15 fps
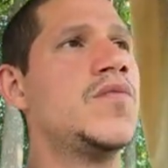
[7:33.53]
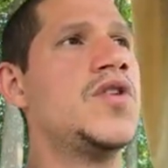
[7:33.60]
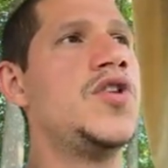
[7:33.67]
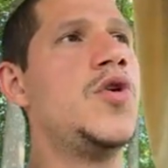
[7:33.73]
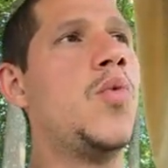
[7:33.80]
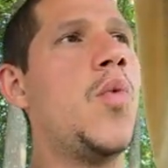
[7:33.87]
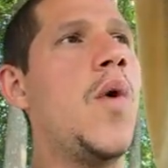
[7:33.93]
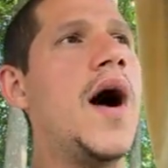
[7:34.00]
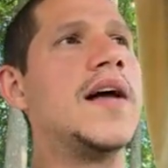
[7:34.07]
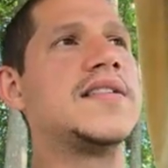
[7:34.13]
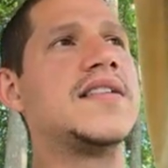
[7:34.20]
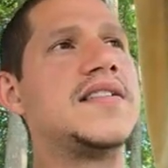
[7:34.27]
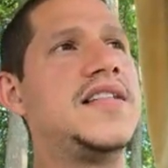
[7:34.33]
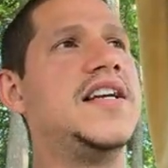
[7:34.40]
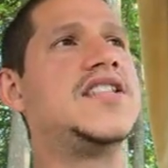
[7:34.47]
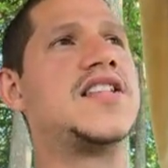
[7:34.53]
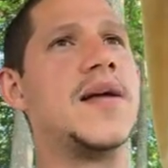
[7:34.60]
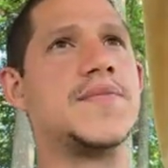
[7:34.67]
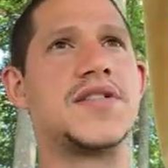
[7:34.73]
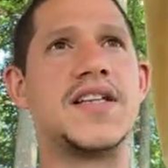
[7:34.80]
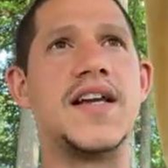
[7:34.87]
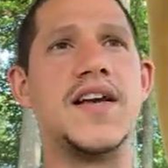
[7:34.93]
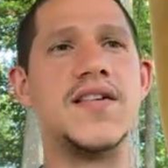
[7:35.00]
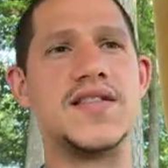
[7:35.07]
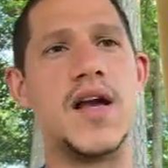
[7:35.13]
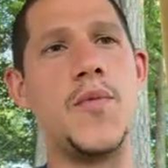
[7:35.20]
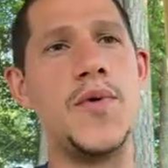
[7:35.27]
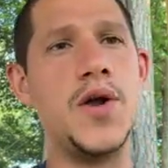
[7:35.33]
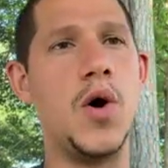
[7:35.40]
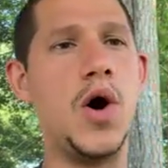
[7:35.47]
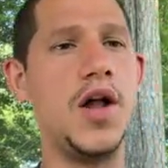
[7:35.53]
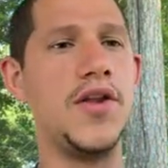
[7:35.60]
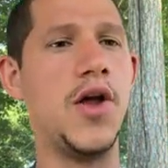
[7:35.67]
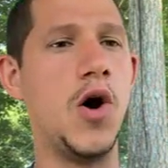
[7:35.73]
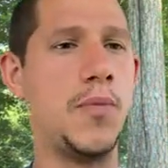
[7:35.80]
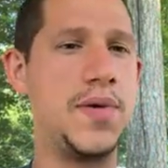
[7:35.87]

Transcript: You want to teach them skills, and we all know